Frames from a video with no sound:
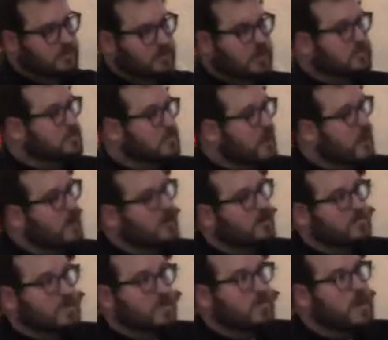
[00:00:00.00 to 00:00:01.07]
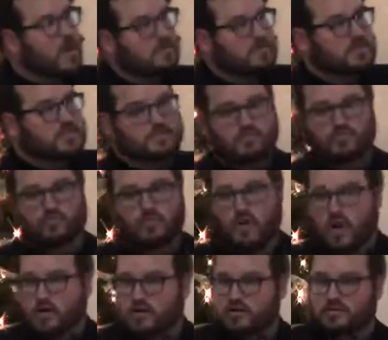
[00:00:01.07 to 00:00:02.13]
It's not a mere baptism of
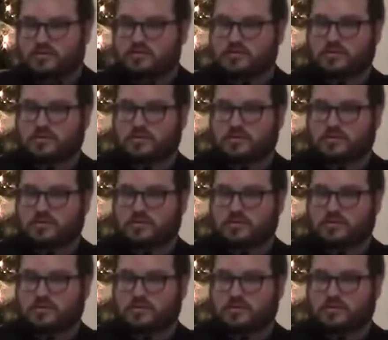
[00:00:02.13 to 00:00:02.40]
water,